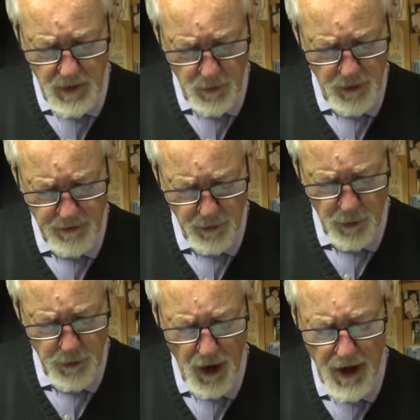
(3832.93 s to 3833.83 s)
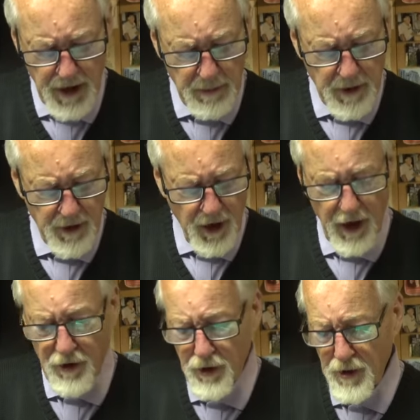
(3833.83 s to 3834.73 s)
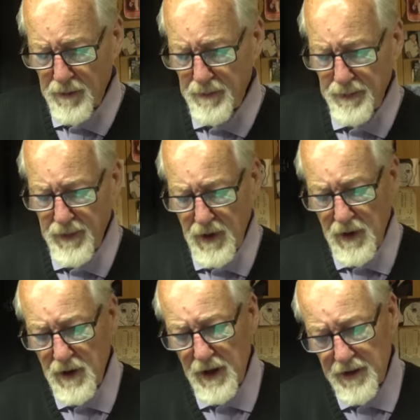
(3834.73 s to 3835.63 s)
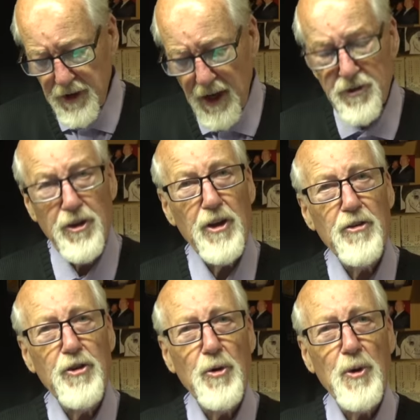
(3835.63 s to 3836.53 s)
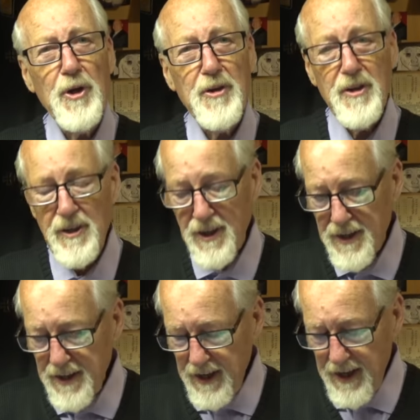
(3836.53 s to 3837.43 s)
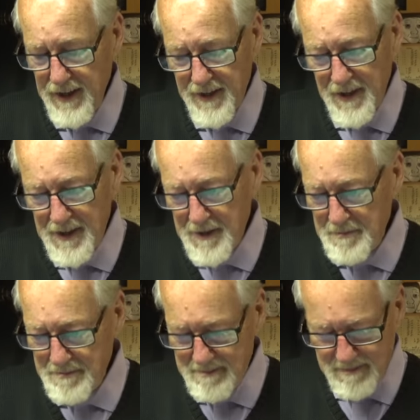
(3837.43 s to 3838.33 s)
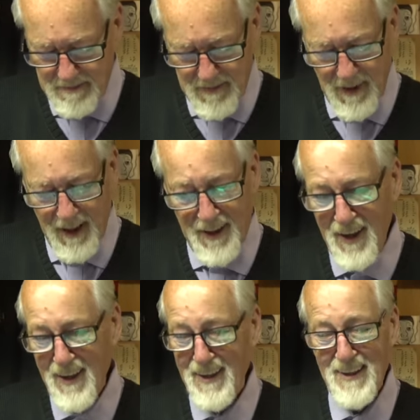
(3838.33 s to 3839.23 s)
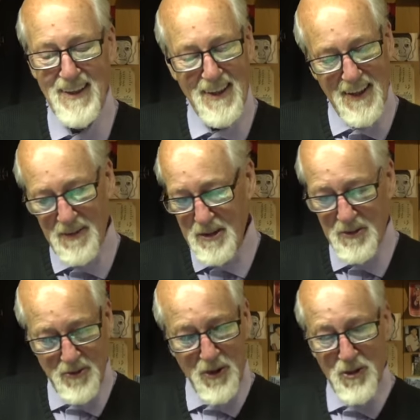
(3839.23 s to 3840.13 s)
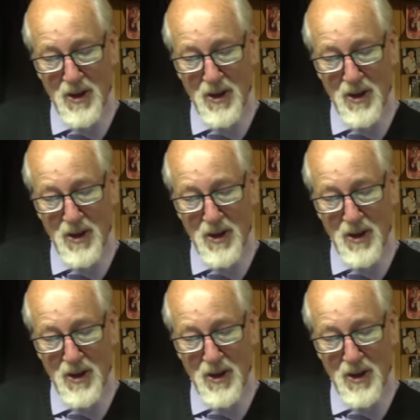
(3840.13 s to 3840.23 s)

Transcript: with full documentation attesting to it, and uh, I mean, it feels